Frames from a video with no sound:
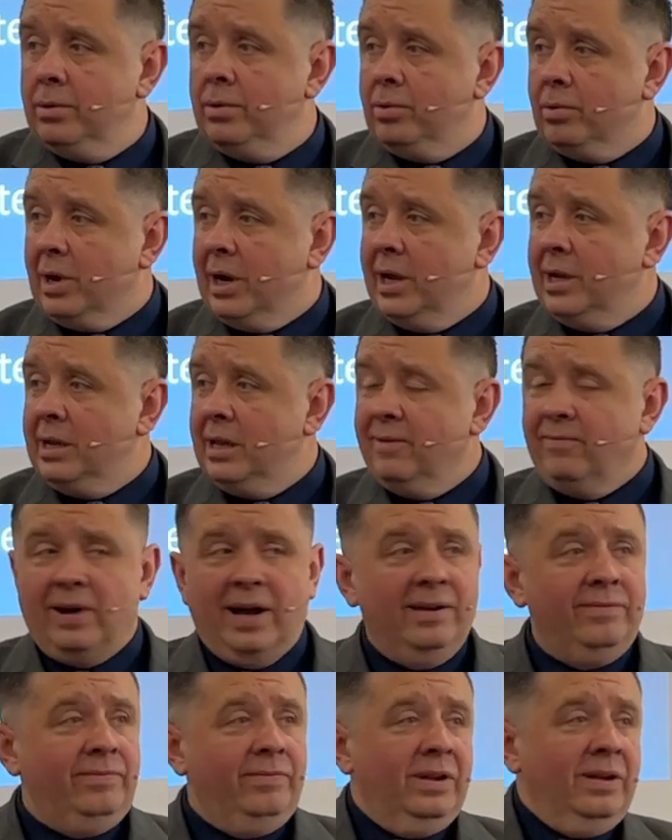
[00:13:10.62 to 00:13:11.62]
Right? If
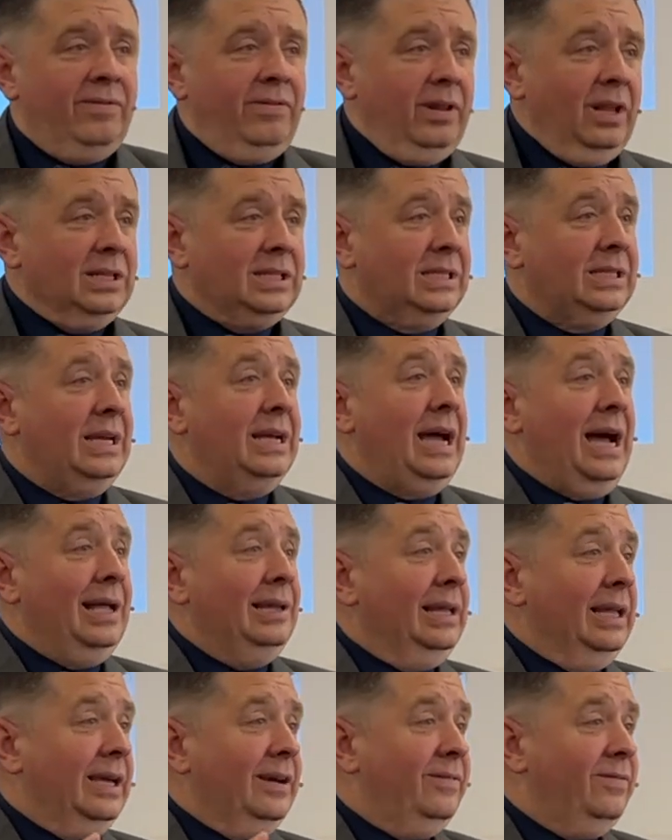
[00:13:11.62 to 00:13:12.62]
I've, if, let's say I
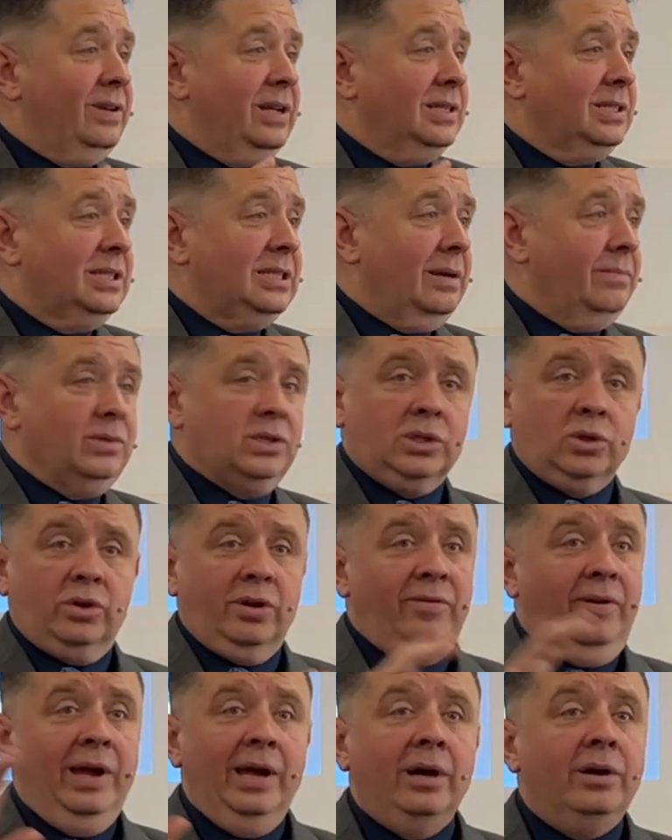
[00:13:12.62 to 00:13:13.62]
lived as some sort
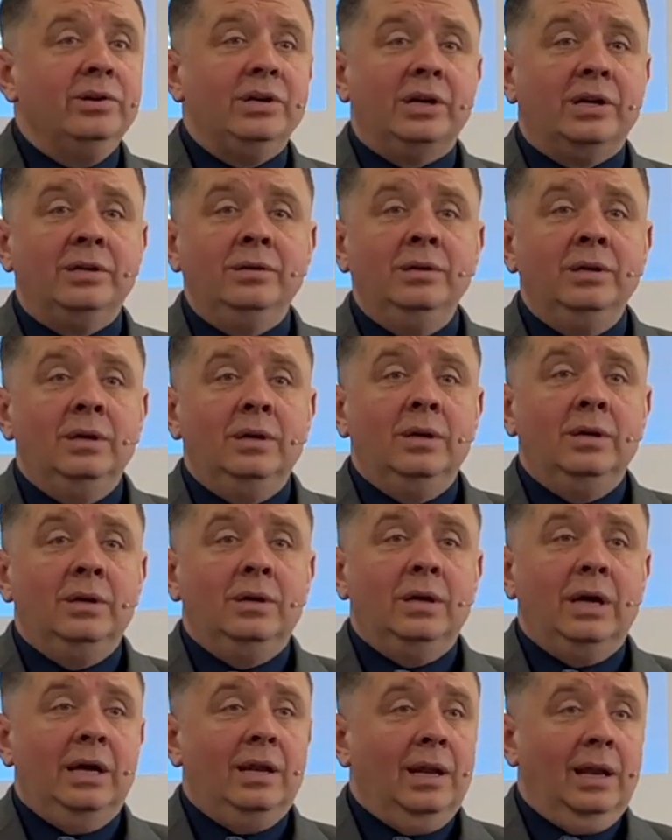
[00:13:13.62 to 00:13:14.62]
of hellion
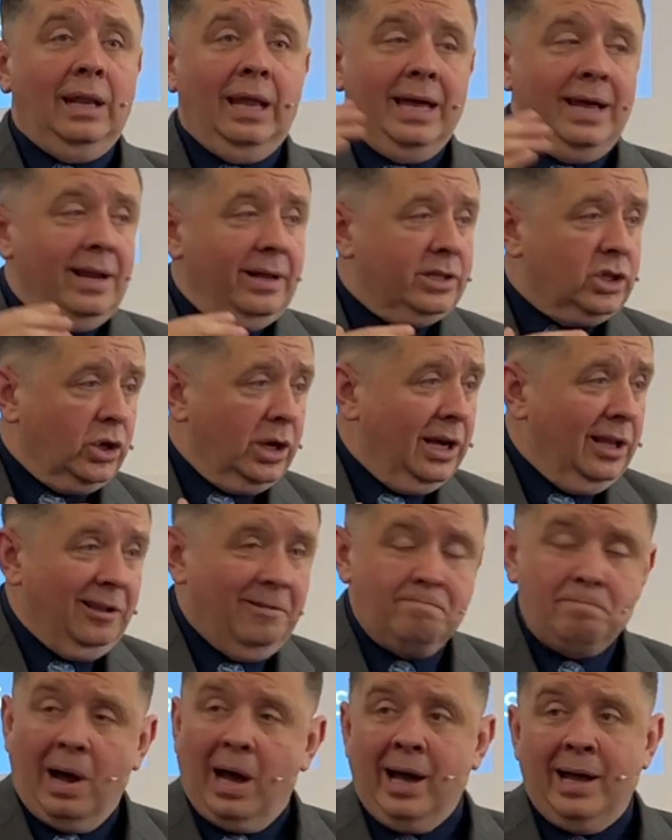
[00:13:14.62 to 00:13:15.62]
and laid a trail
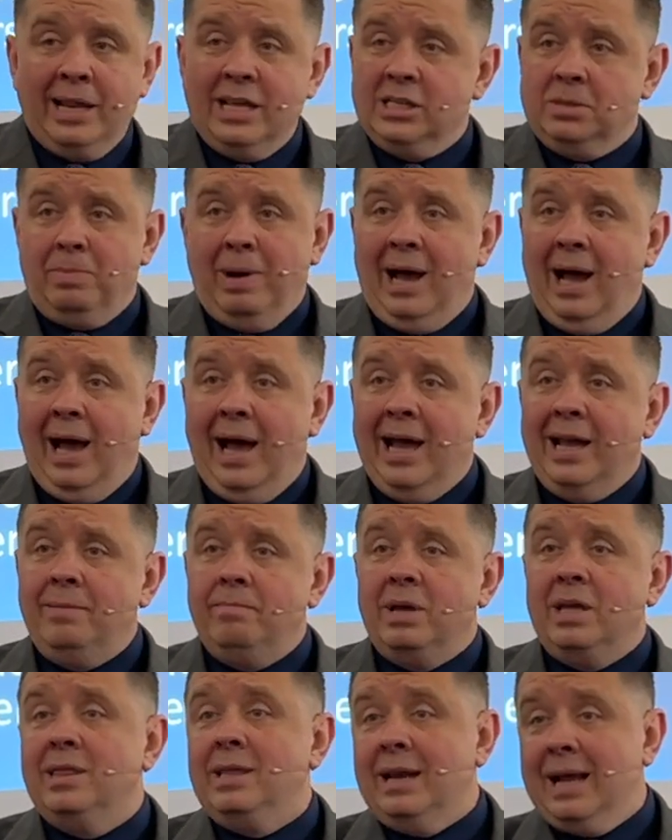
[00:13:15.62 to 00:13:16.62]
of bodies behind
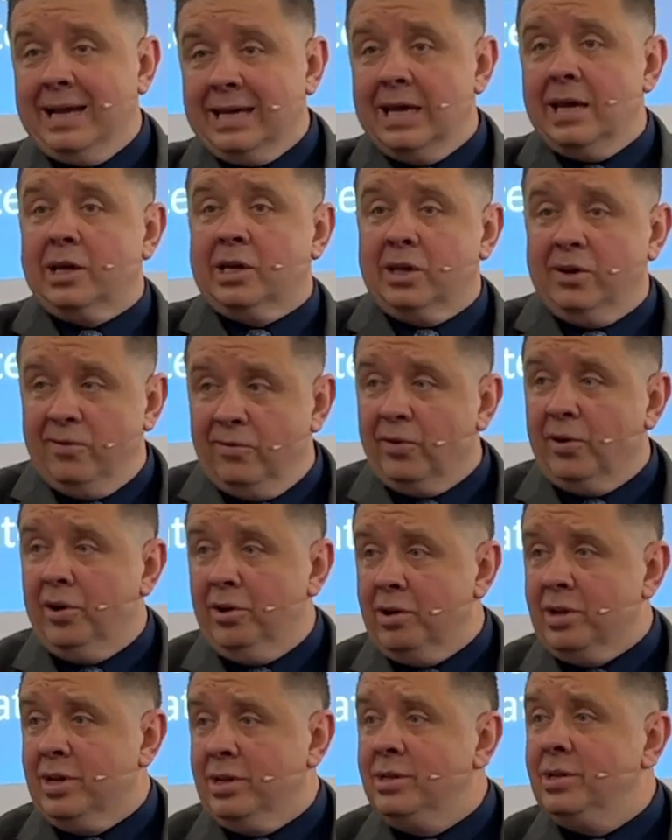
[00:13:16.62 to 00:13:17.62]
me, then I get
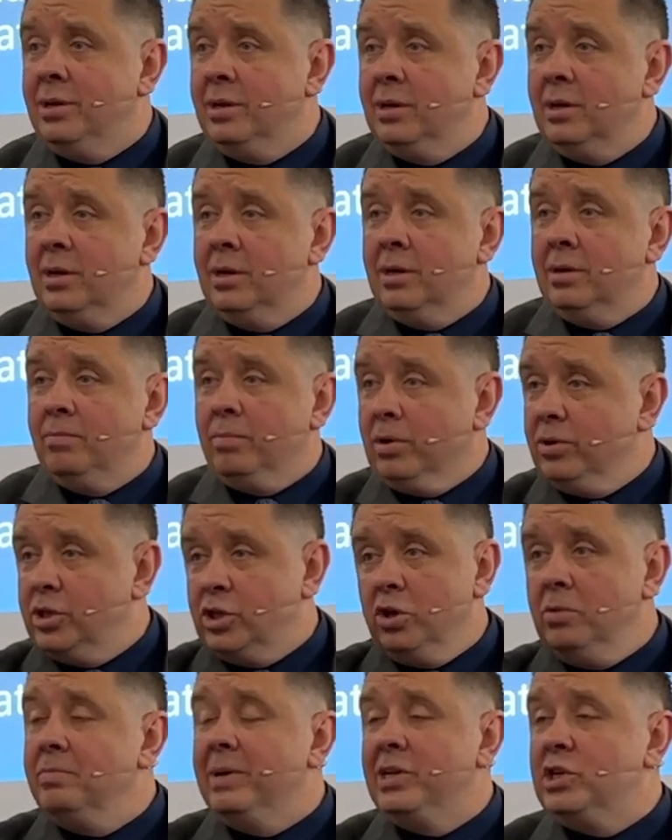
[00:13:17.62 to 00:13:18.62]
converted. Bruce,
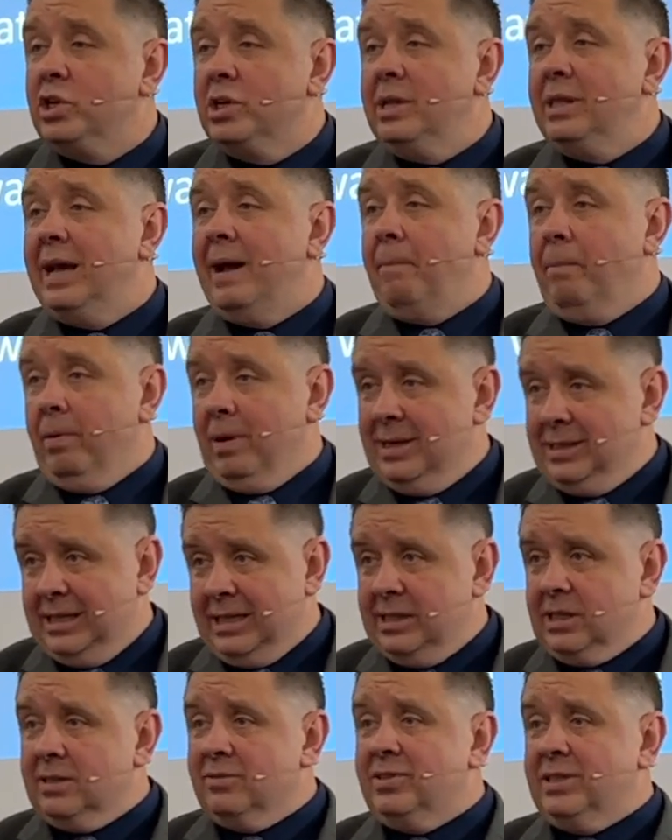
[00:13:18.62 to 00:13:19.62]
you mentioned that process of